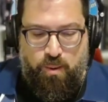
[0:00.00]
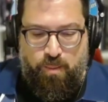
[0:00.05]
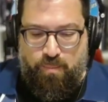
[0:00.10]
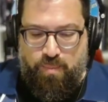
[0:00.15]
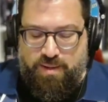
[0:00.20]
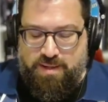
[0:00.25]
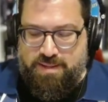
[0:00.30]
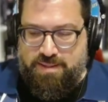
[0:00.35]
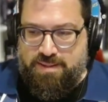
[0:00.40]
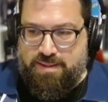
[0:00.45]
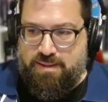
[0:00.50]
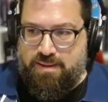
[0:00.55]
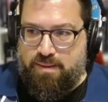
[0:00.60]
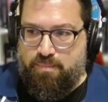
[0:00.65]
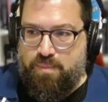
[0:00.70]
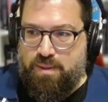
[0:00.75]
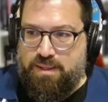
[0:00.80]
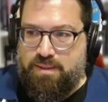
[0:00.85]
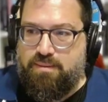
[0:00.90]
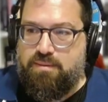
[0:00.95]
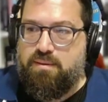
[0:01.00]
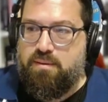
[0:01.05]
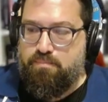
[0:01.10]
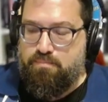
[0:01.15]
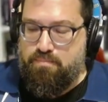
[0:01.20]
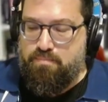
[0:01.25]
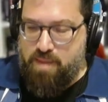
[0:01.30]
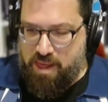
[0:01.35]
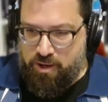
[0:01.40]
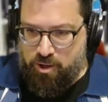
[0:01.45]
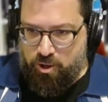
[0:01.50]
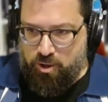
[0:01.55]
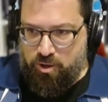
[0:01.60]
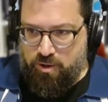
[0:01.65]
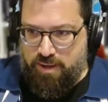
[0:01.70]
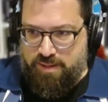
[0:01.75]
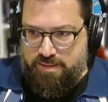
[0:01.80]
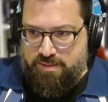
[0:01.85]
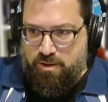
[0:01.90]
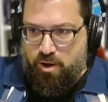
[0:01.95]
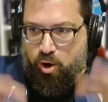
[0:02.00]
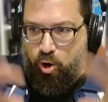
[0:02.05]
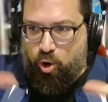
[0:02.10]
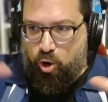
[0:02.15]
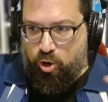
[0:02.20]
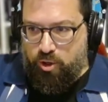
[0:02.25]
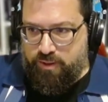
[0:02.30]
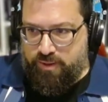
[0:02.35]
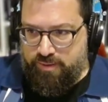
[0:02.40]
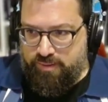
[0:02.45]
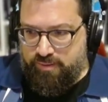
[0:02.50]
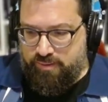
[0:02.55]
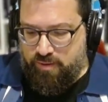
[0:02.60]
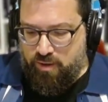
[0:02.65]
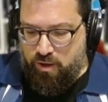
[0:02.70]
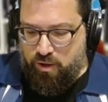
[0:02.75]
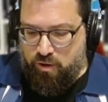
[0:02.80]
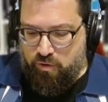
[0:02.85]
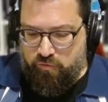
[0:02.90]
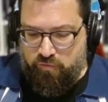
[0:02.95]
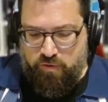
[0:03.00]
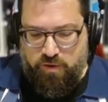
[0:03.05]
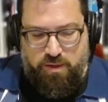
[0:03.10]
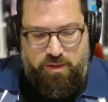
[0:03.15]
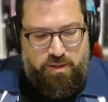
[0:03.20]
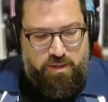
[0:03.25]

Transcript: but it's better at the harness of